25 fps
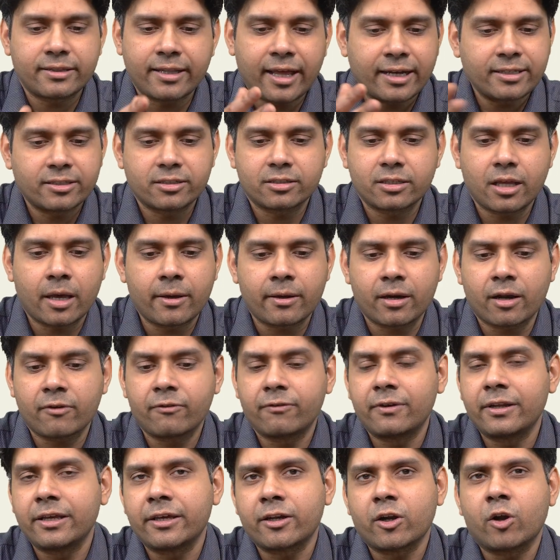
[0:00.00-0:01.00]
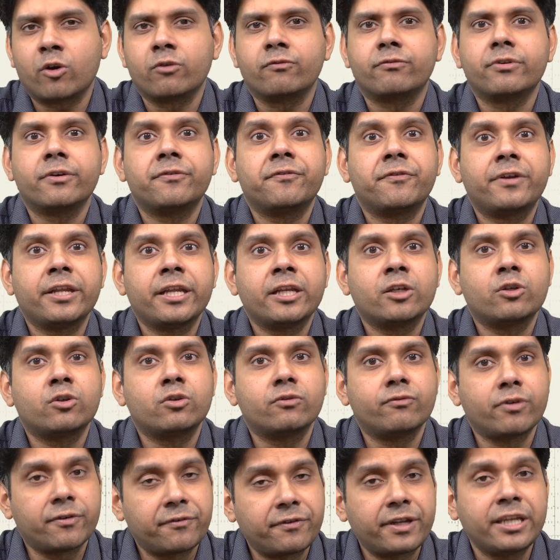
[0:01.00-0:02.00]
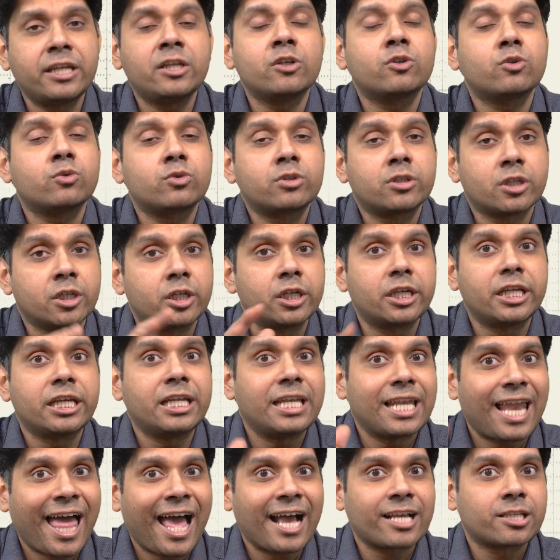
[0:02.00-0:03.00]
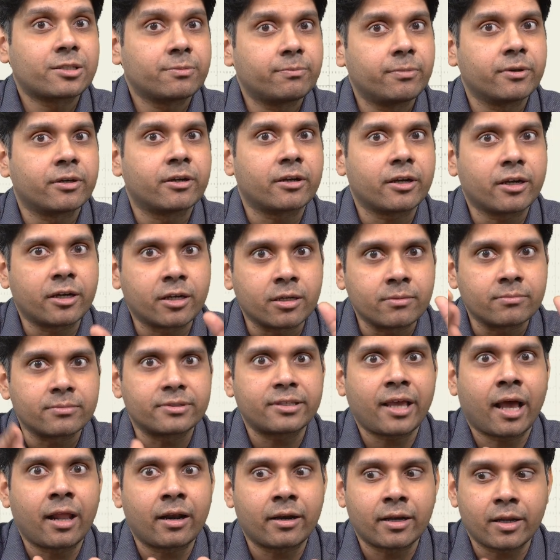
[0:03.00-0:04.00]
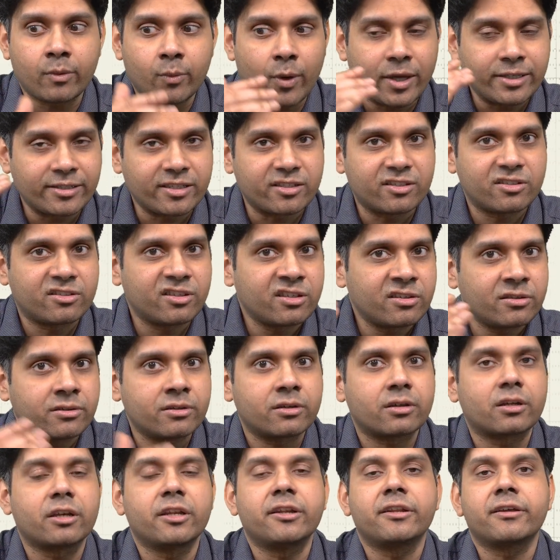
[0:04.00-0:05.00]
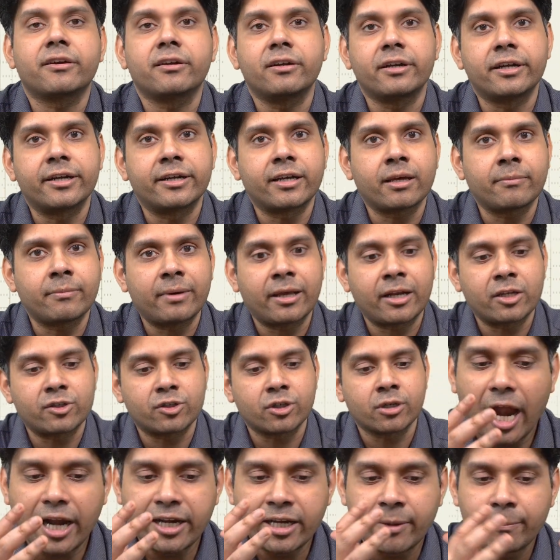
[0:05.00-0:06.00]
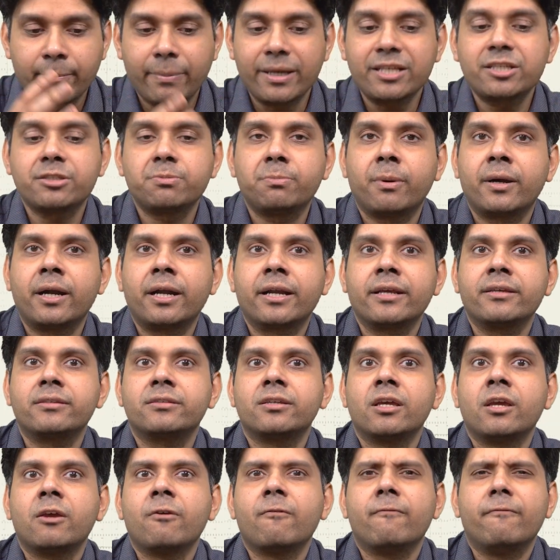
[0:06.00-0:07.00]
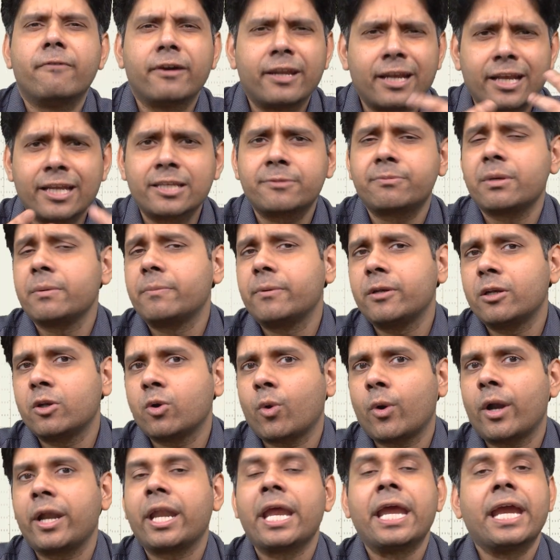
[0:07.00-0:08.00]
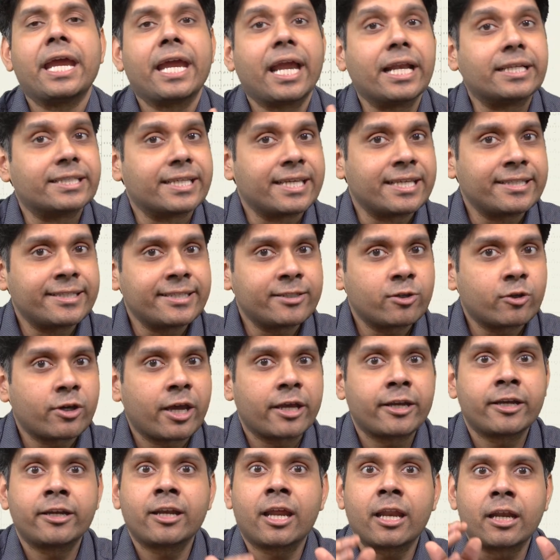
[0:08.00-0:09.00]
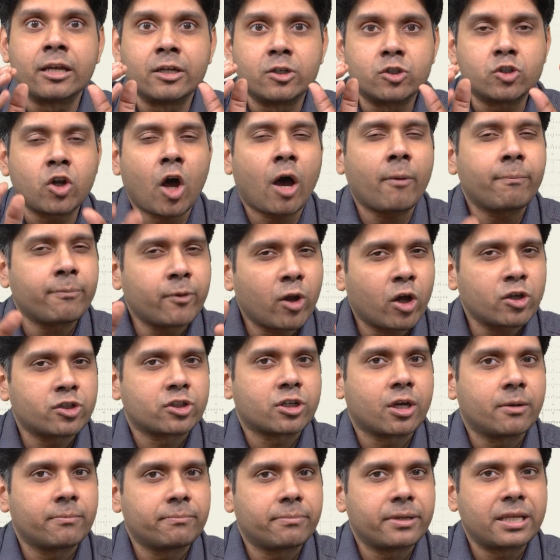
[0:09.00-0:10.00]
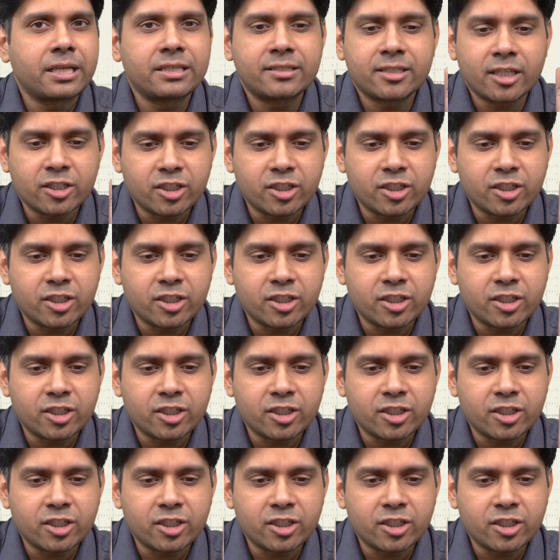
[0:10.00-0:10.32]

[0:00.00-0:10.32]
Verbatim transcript: and that's roughly around 15 to 30 lakhs per annum salary as a senior clinical data manager. And the best part is, very less people know it, it's easy to get in, and top-notch companies